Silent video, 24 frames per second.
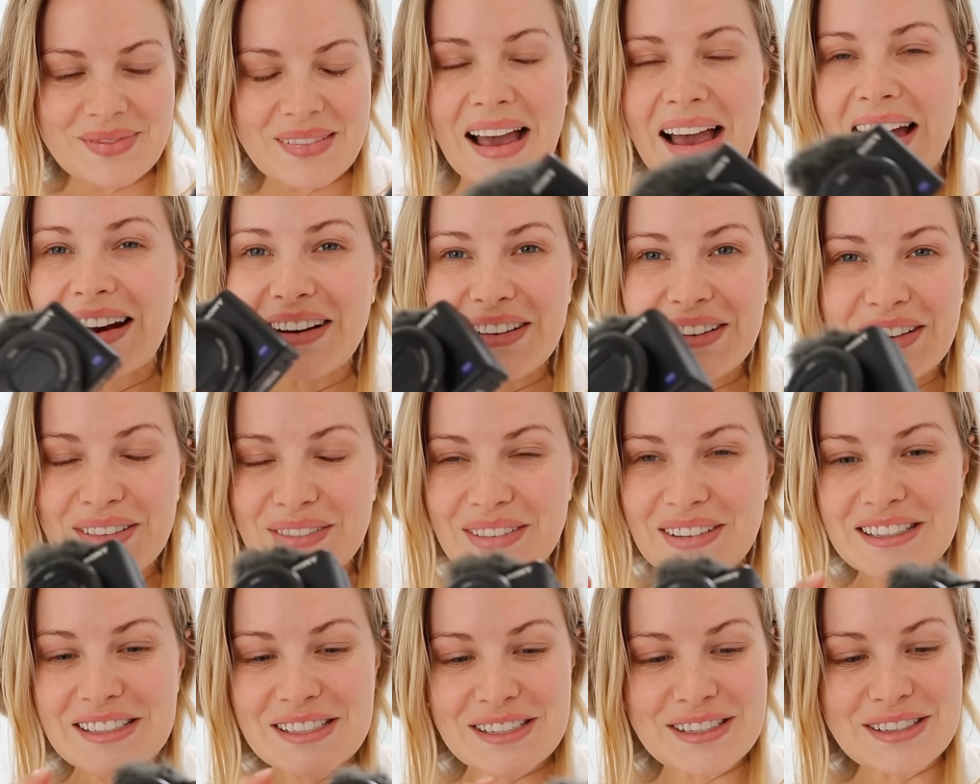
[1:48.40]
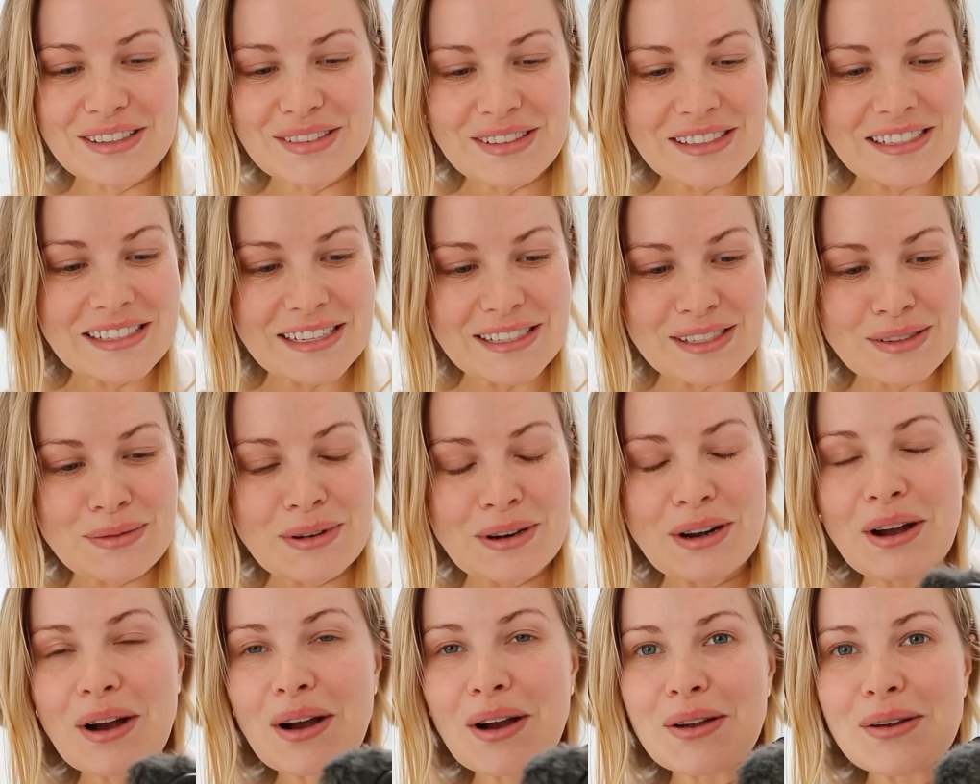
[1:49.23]
I don't know what to do, it doesn't want
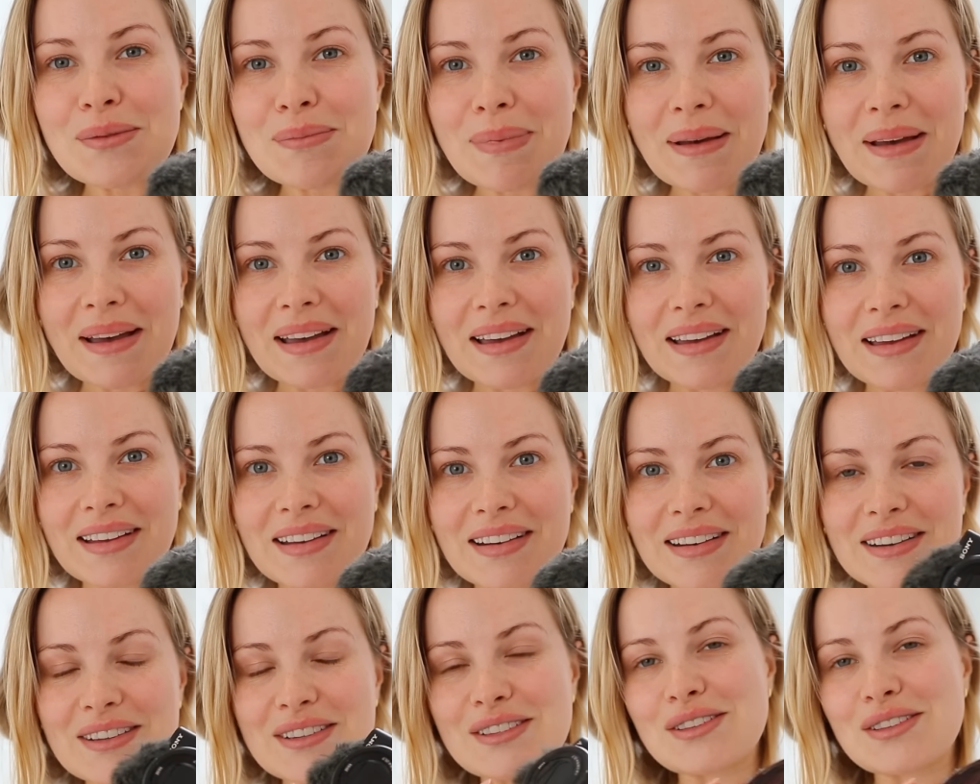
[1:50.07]
to open.